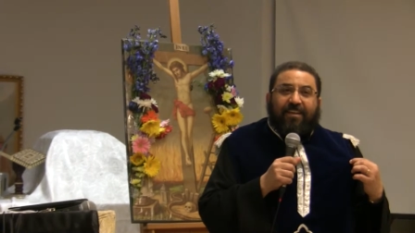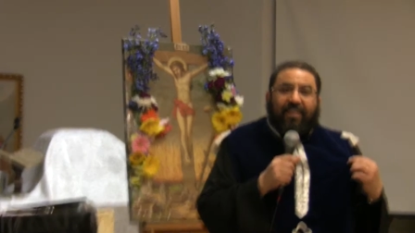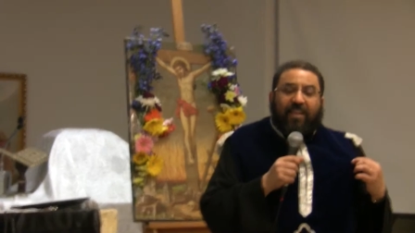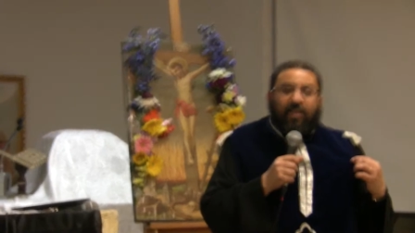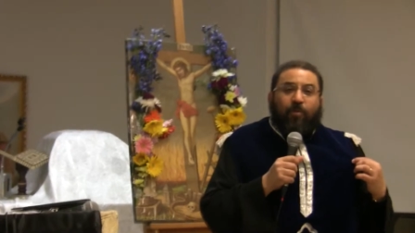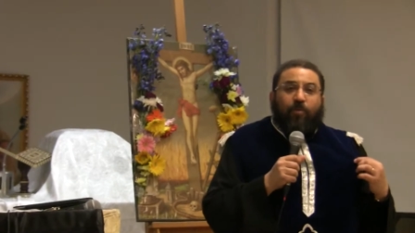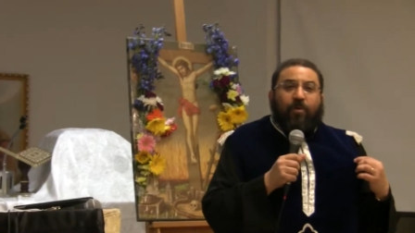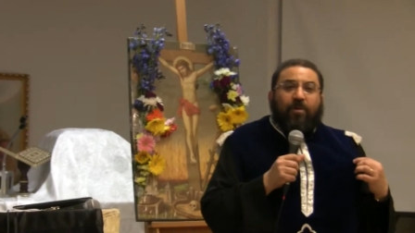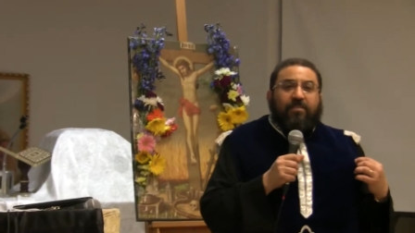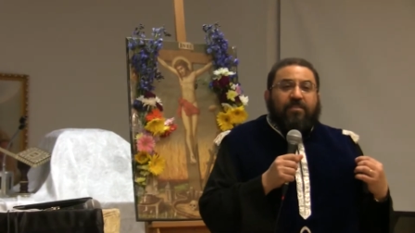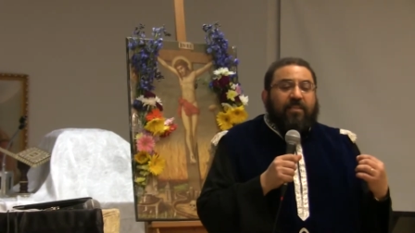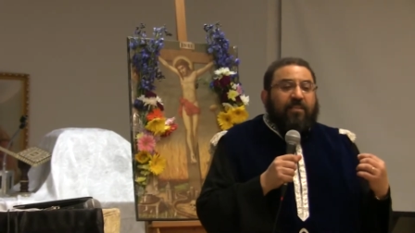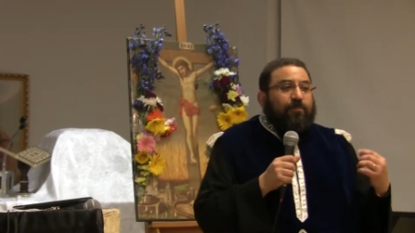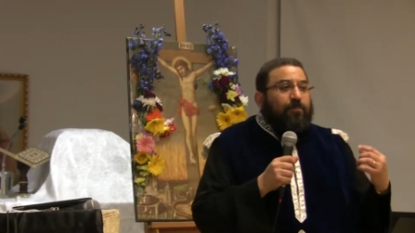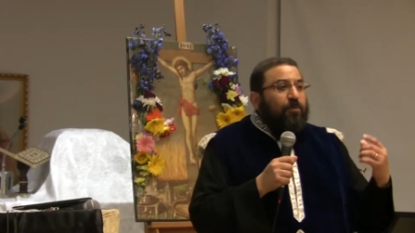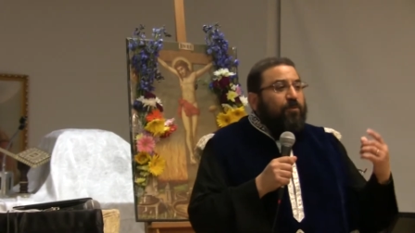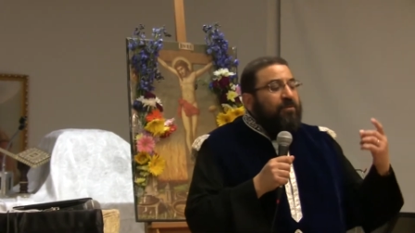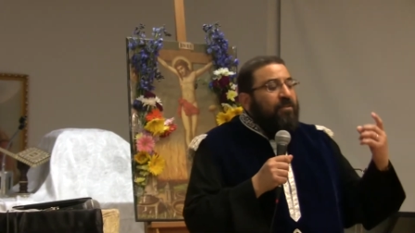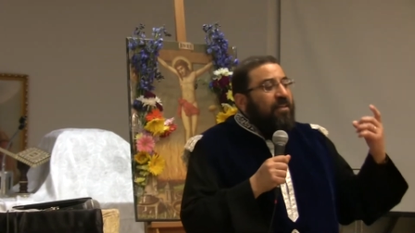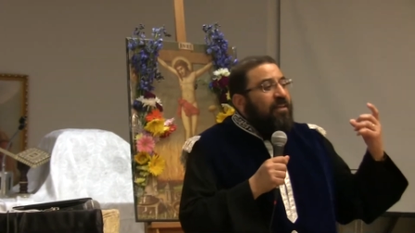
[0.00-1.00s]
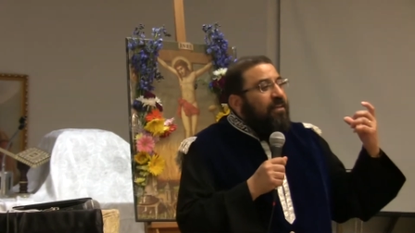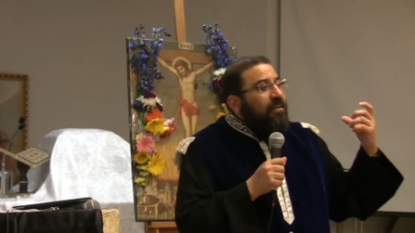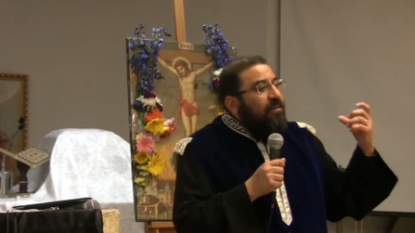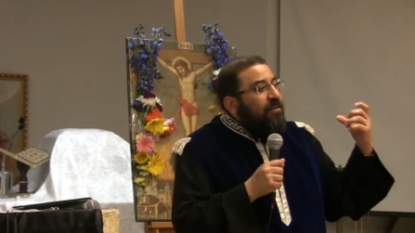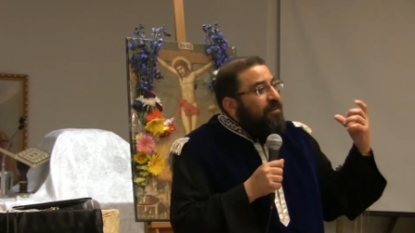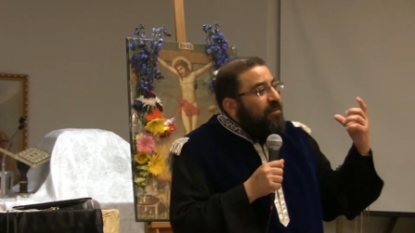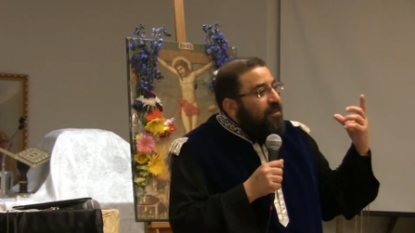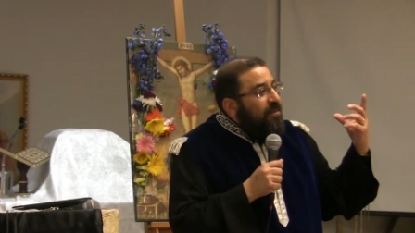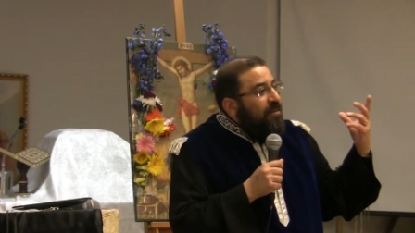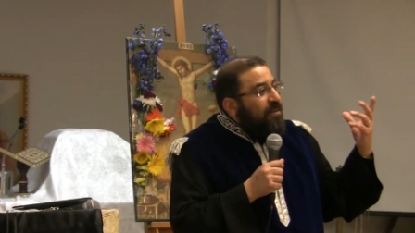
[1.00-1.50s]
He wasn't putting
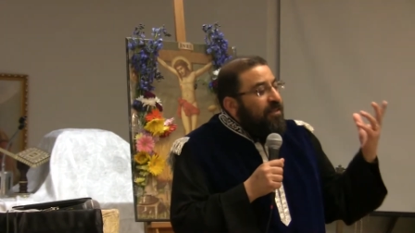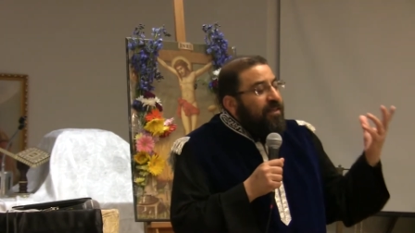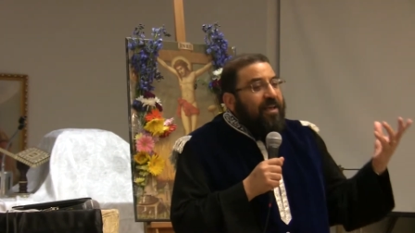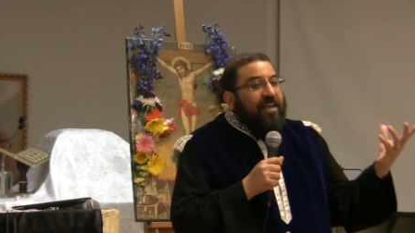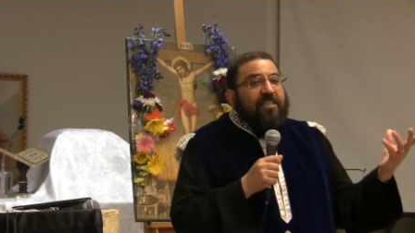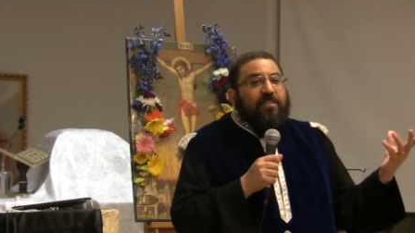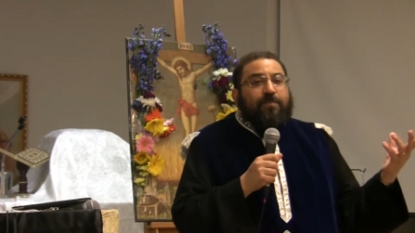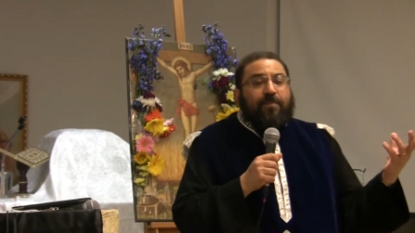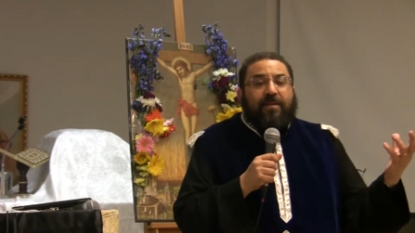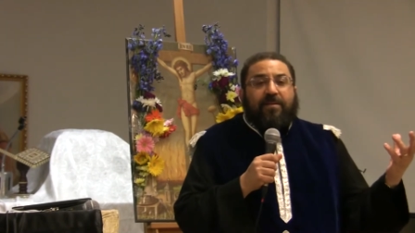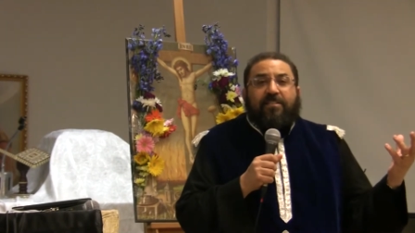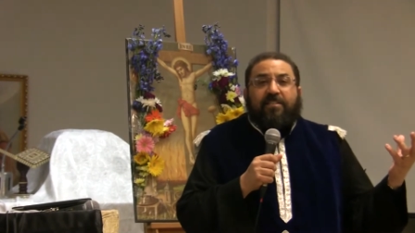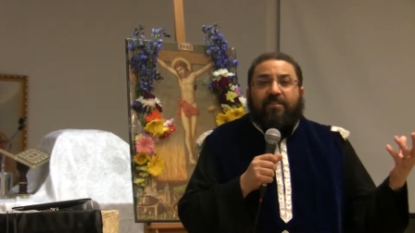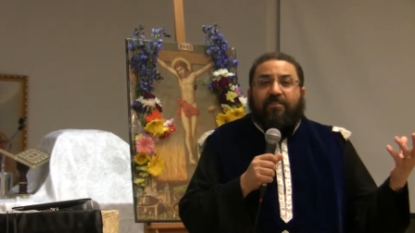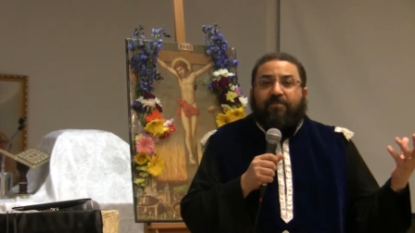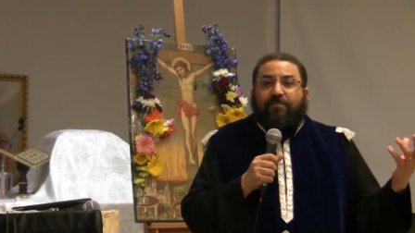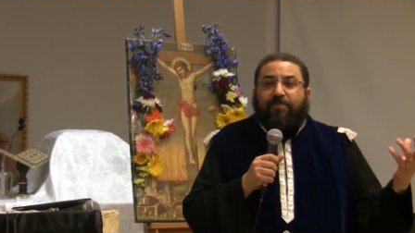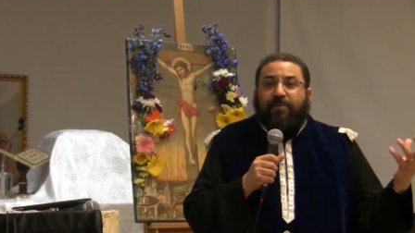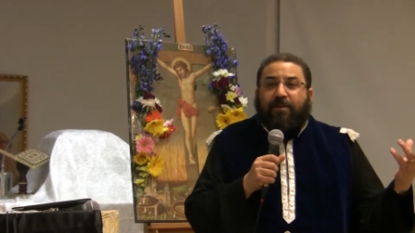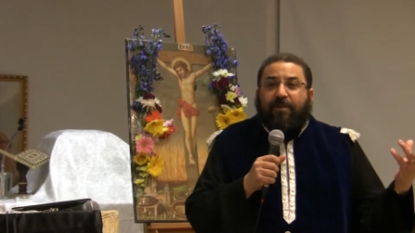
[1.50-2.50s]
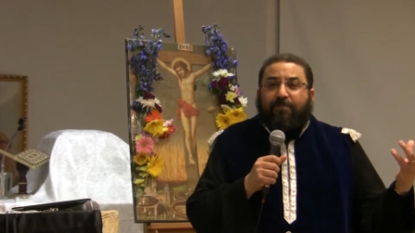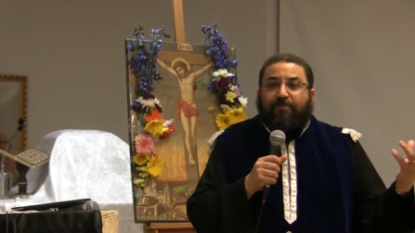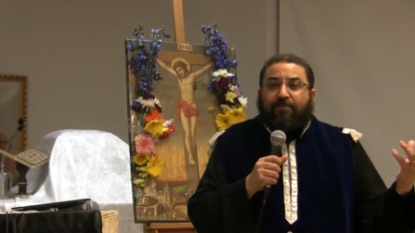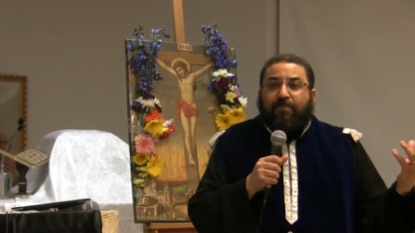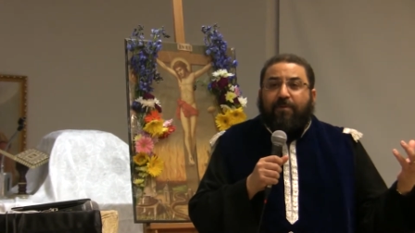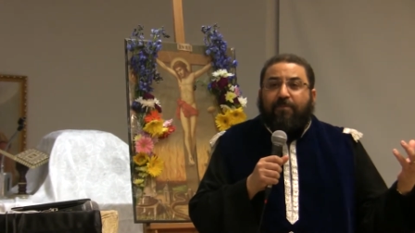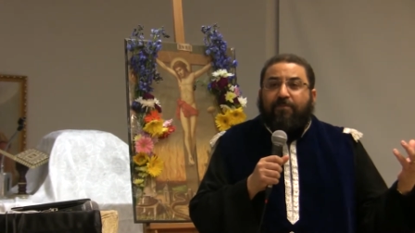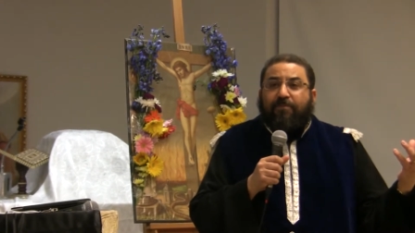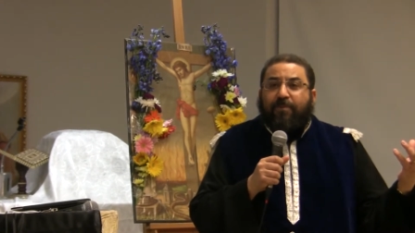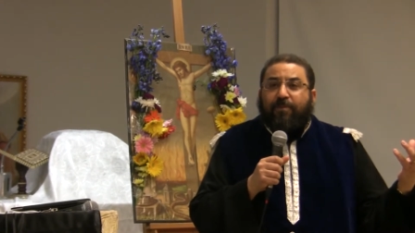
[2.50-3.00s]
expensive
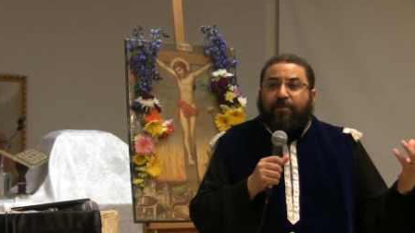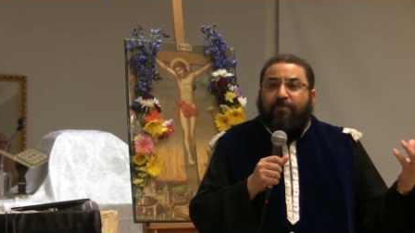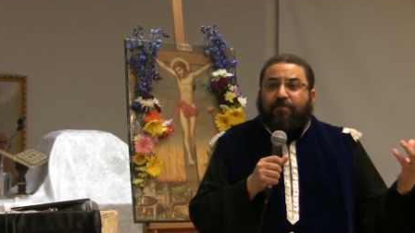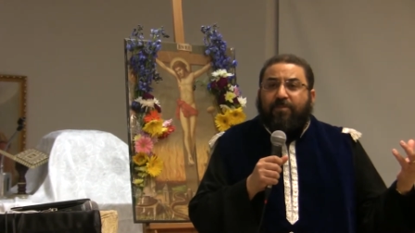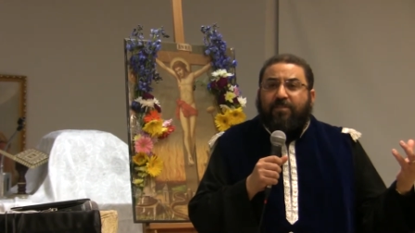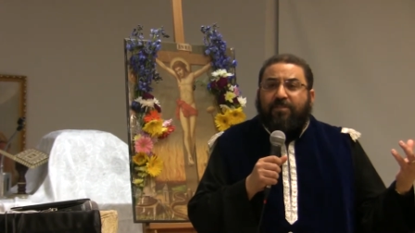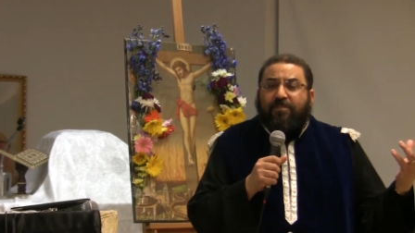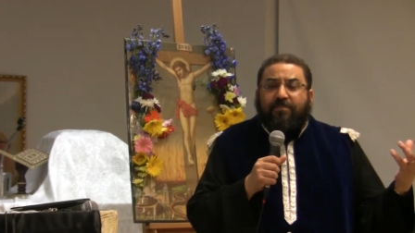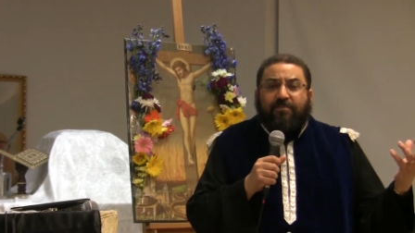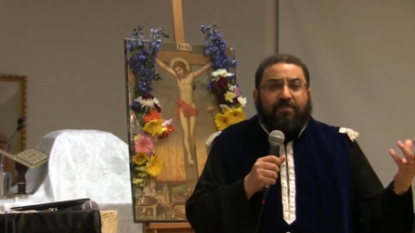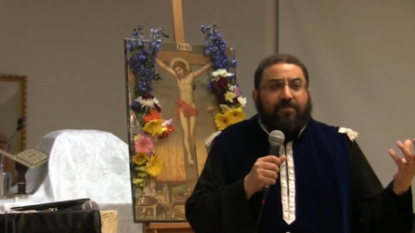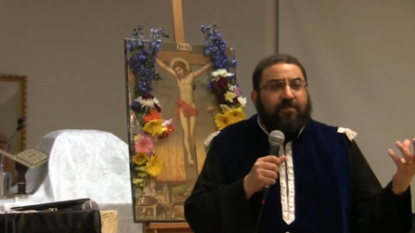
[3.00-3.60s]
perfumes.